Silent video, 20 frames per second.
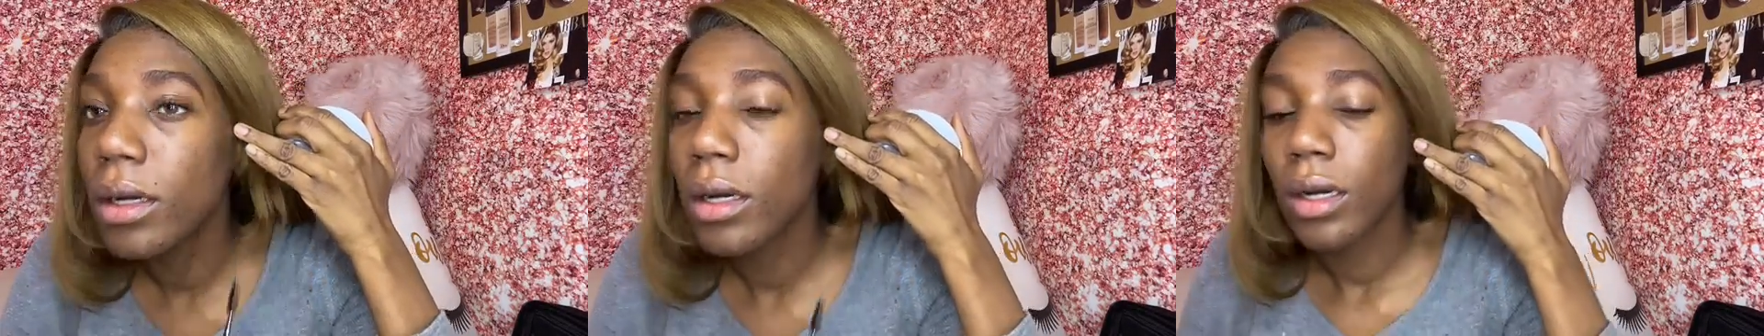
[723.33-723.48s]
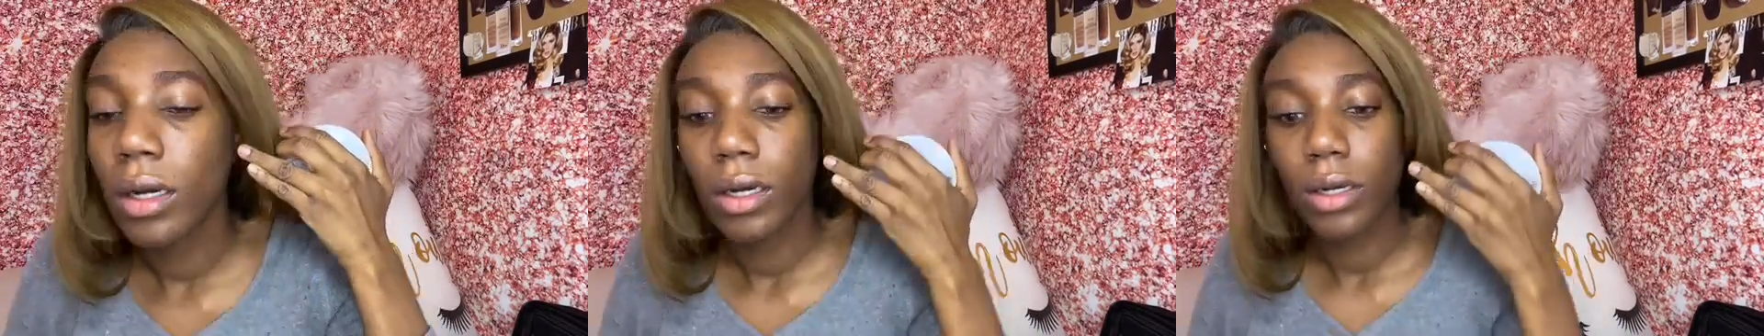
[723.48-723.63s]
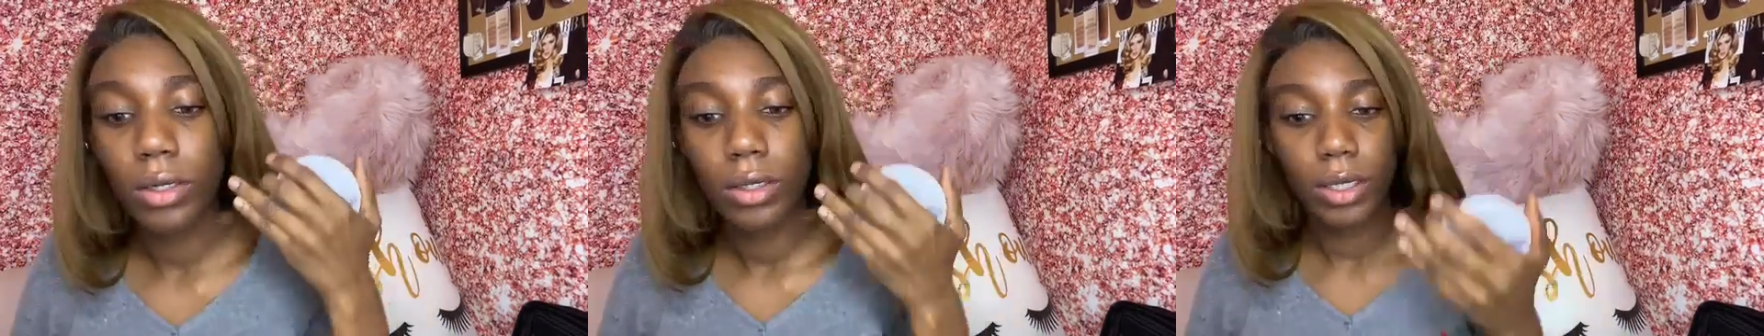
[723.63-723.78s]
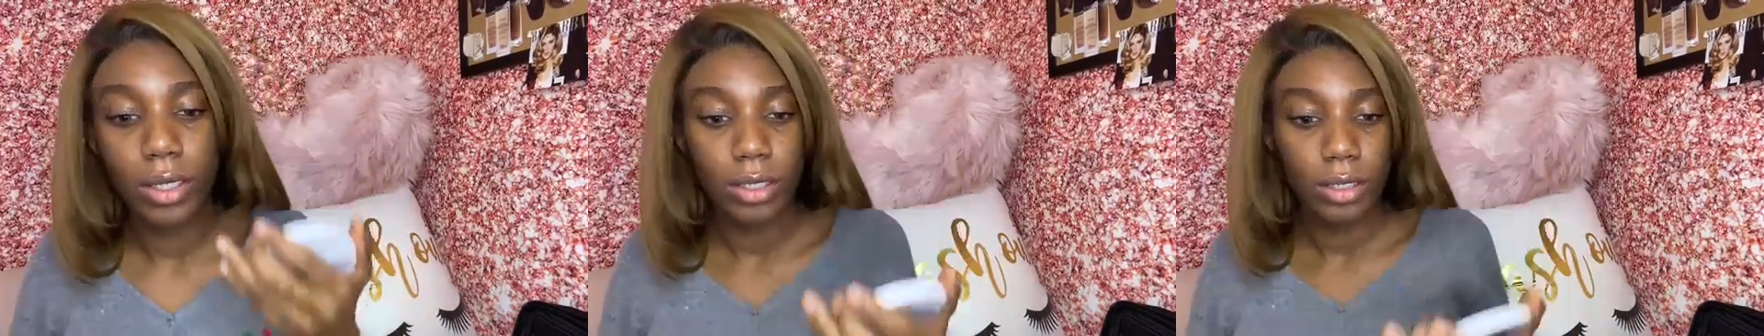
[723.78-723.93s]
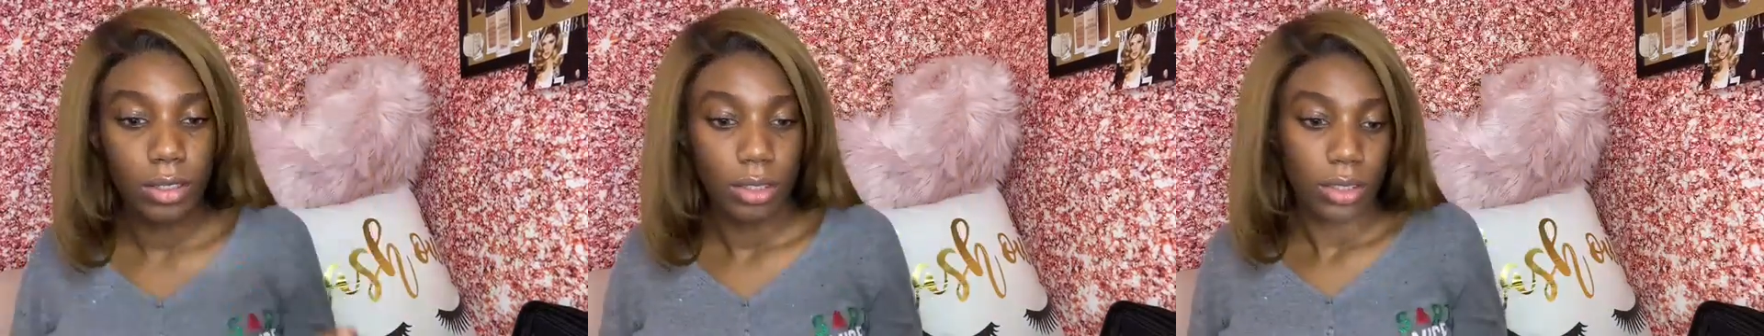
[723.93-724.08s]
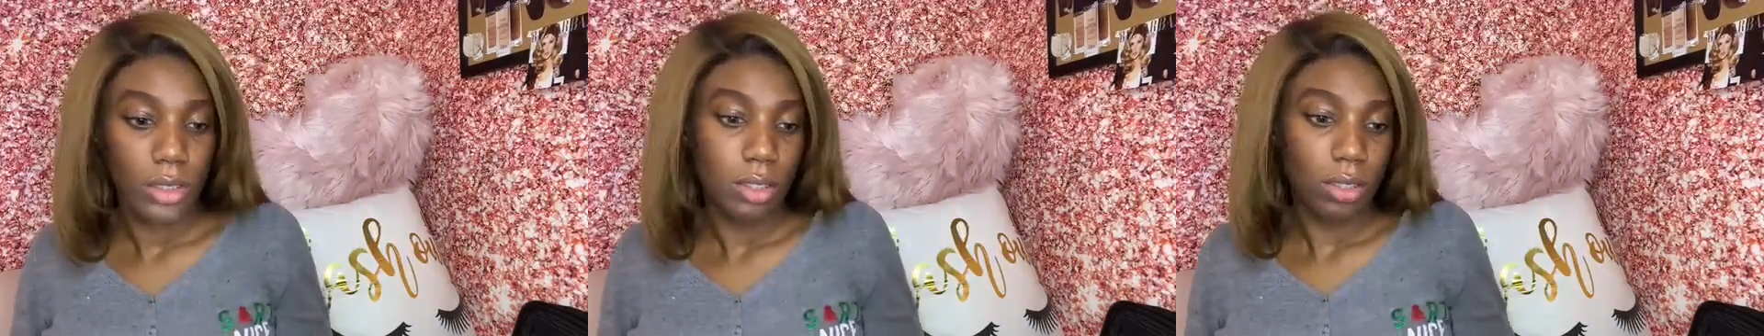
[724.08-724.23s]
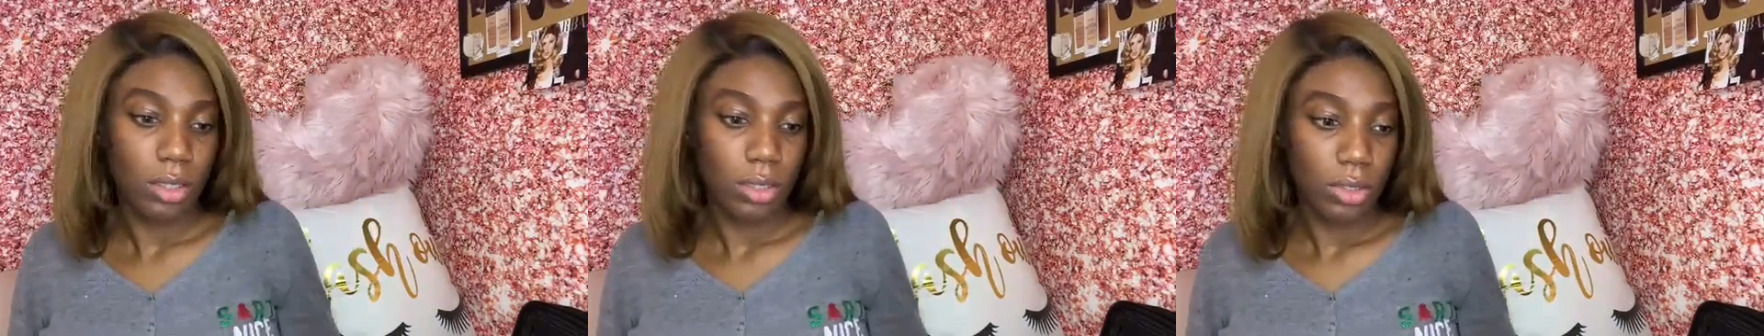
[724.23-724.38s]
Okay,
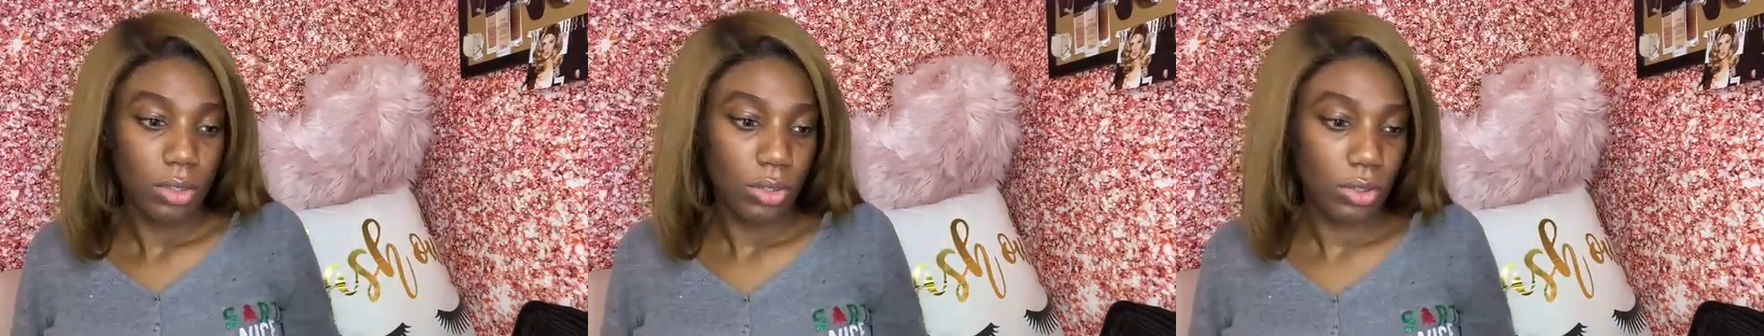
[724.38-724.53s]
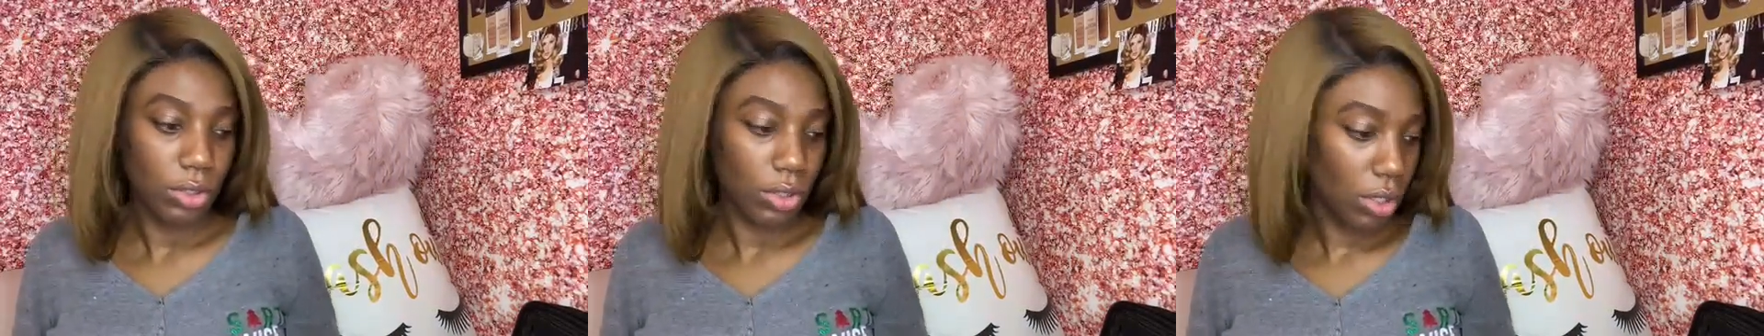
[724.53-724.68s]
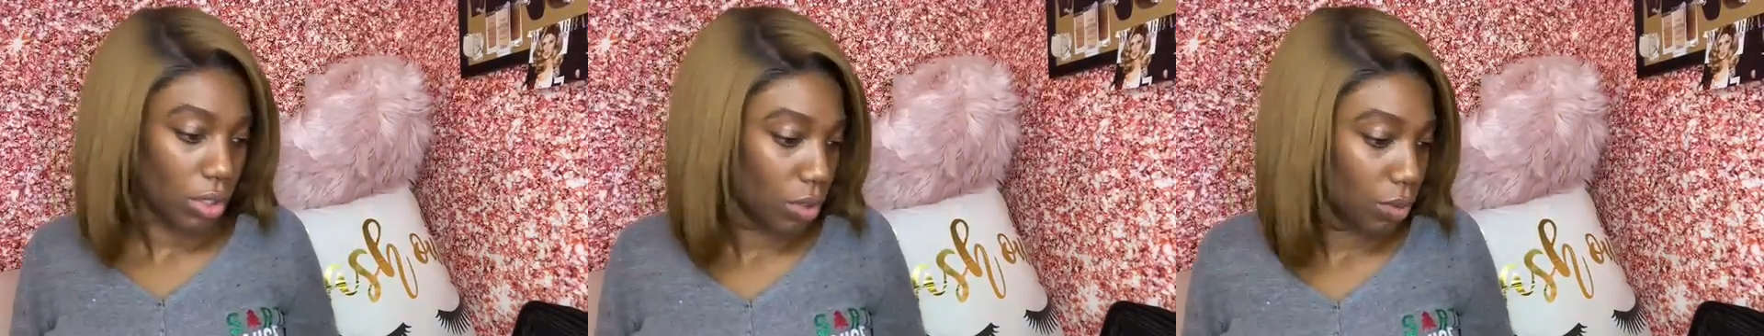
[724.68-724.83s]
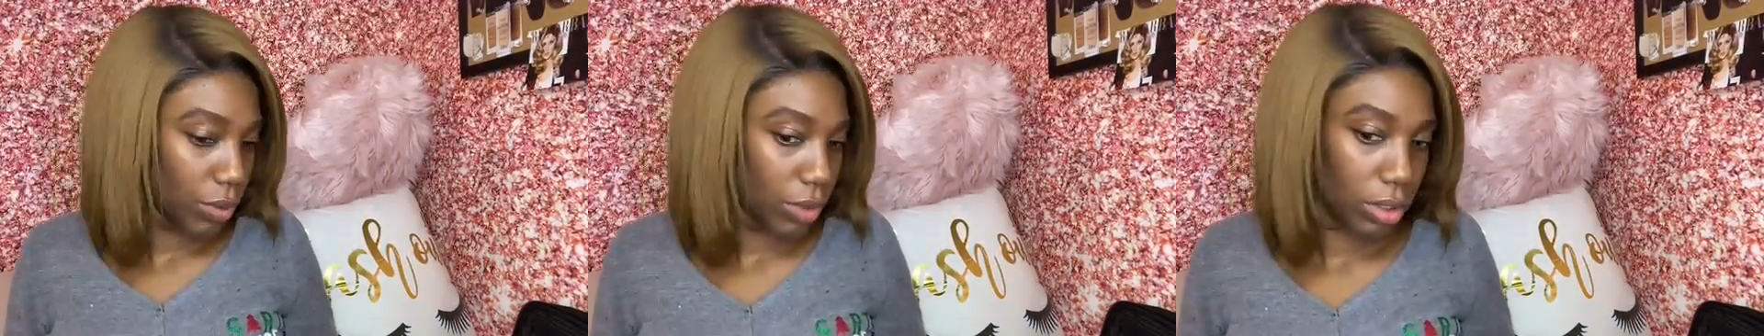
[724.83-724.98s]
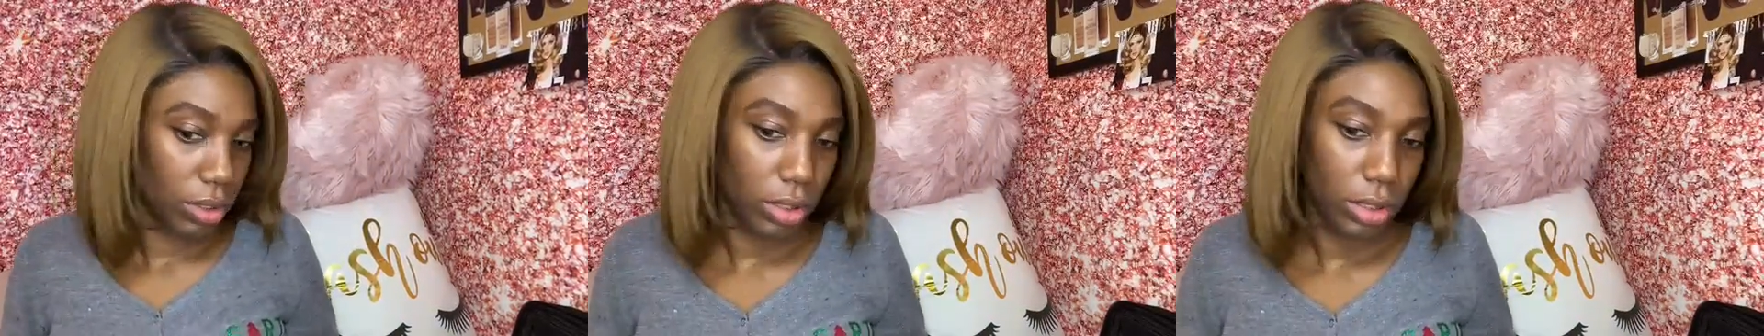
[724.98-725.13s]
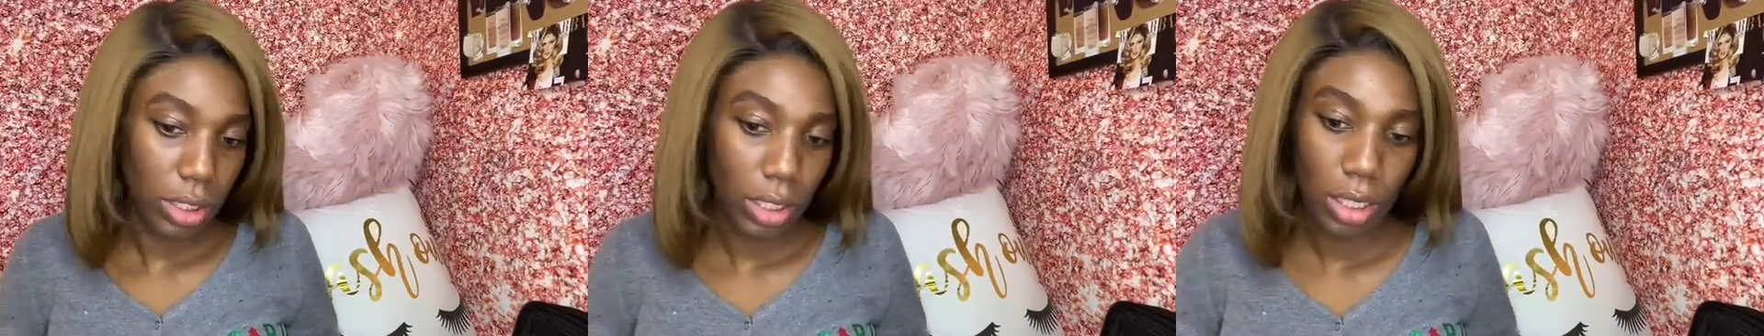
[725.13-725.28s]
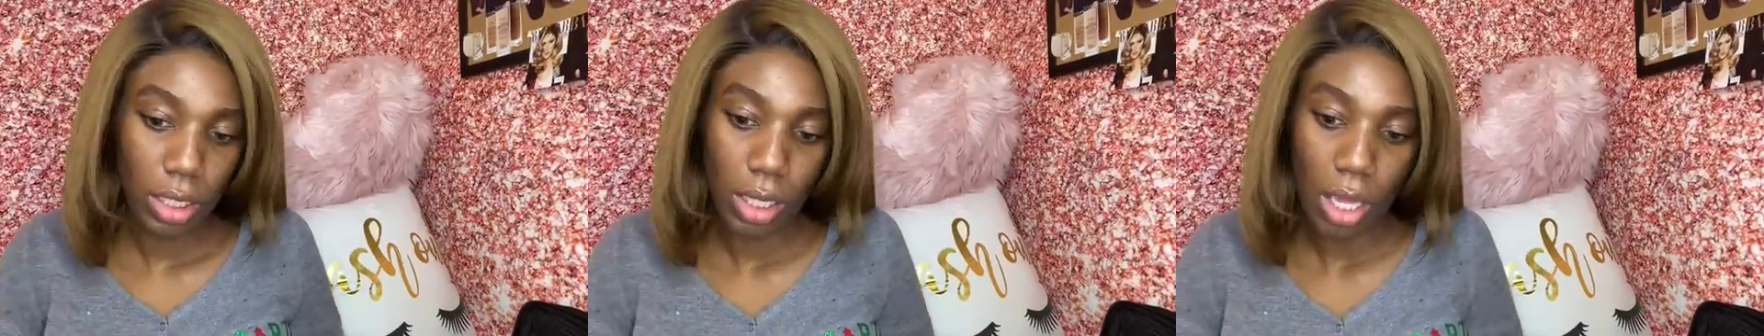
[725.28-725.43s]
so we're gonna
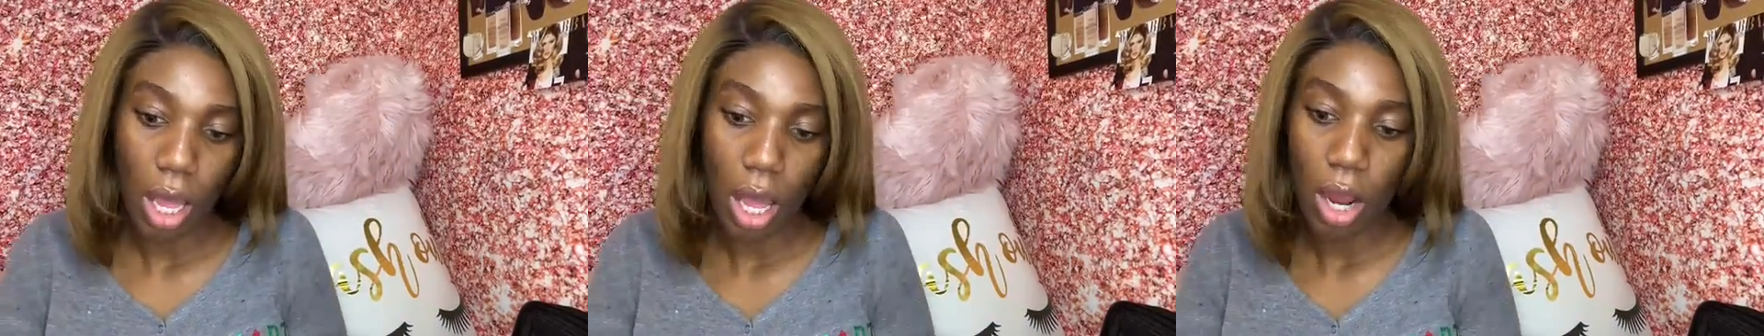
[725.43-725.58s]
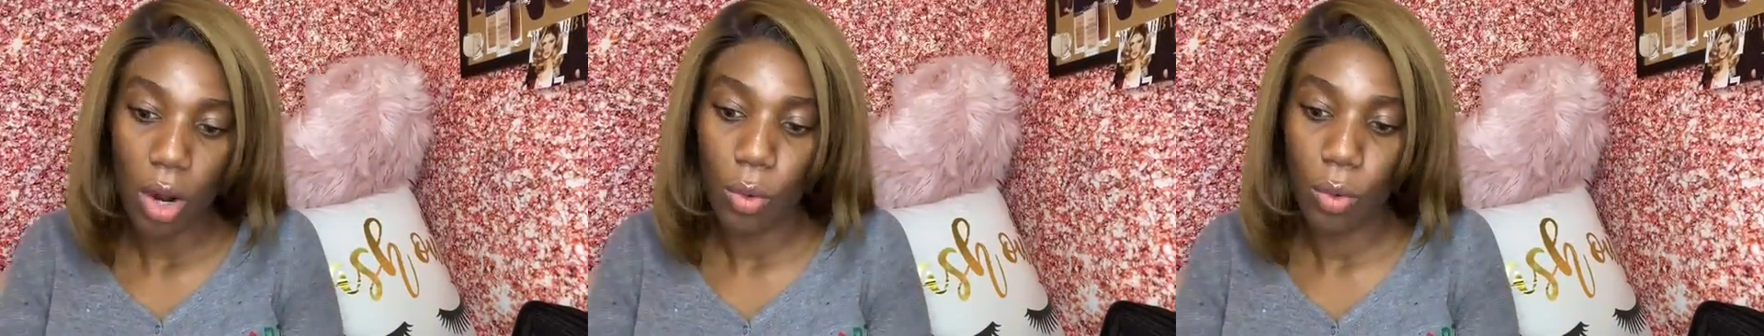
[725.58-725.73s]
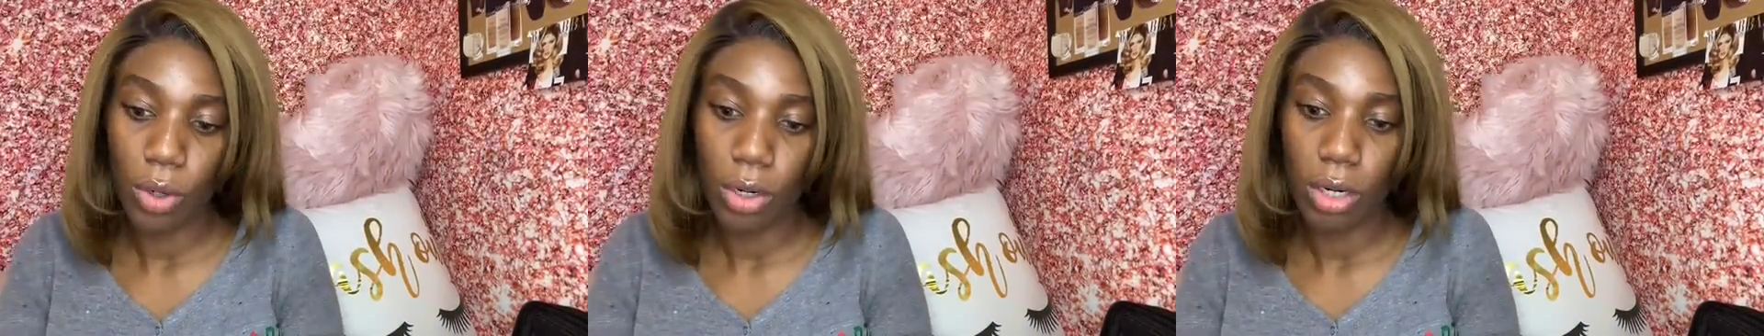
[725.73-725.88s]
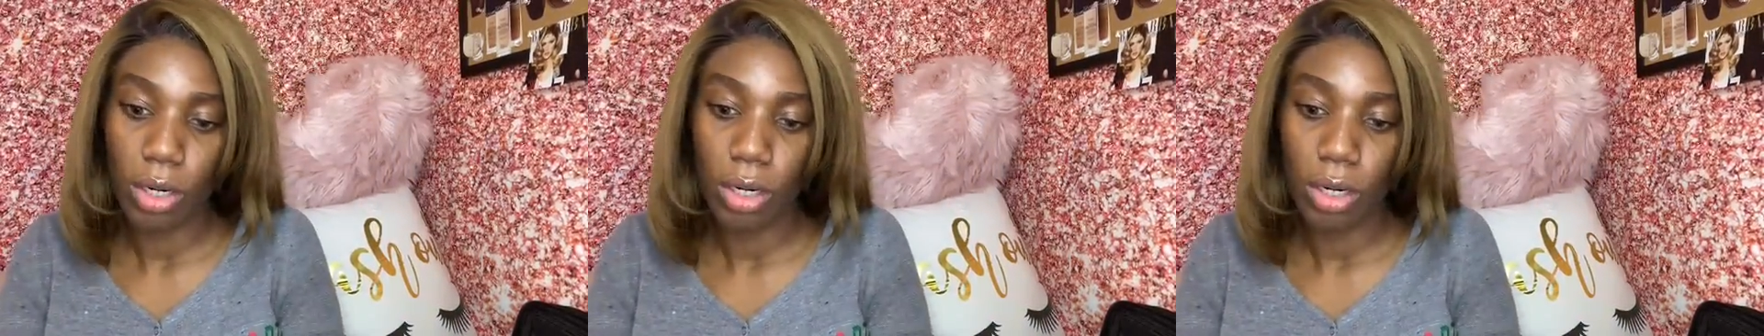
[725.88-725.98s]
take our